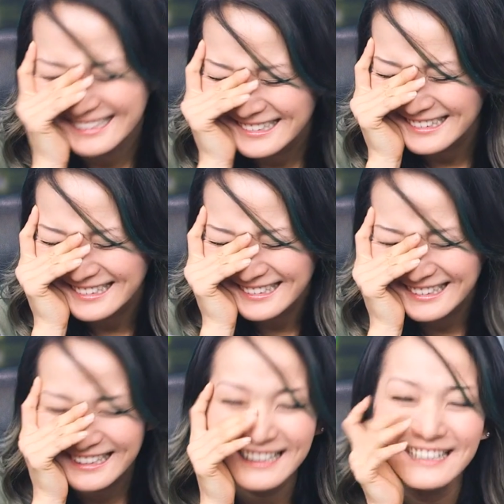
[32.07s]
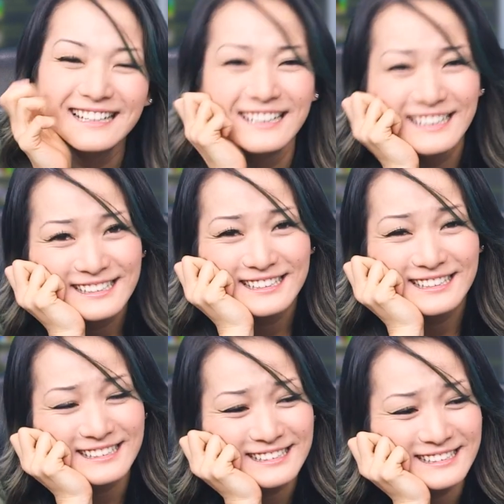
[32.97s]

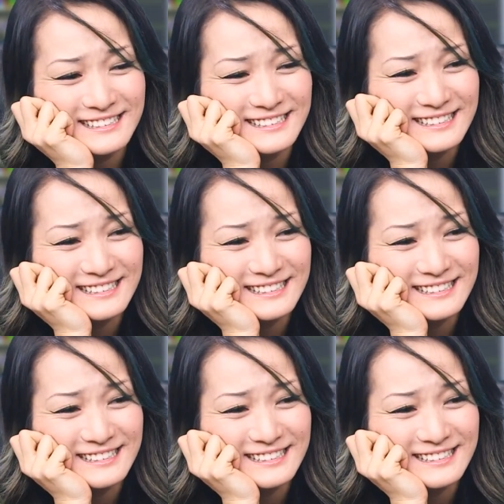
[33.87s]
(silent)